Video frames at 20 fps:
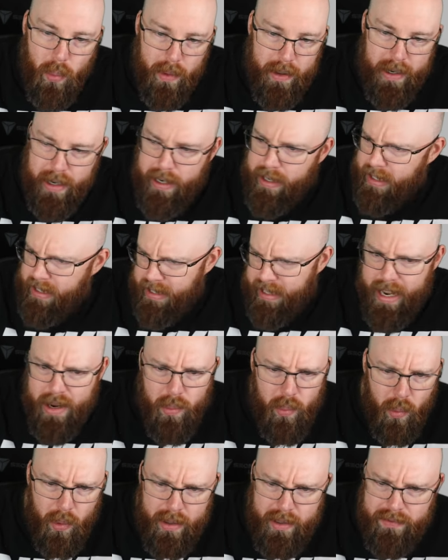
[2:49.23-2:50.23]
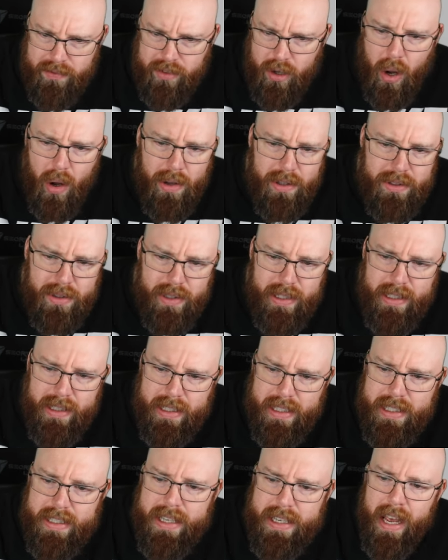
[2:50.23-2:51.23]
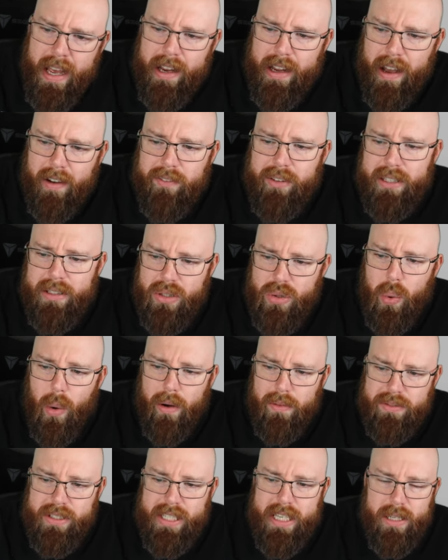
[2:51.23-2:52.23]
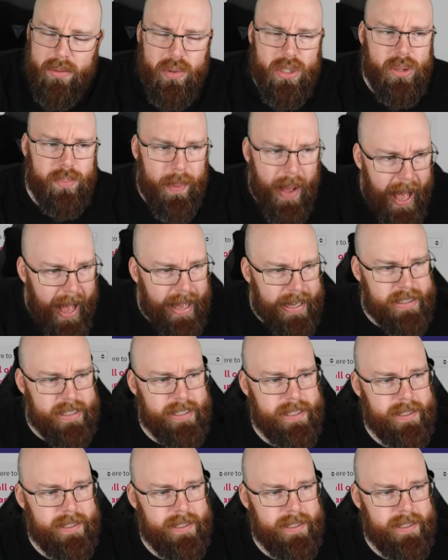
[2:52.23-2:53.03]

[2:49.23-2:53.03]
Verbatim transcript: and gain one of Call of Duty League's coveted 12-team spots.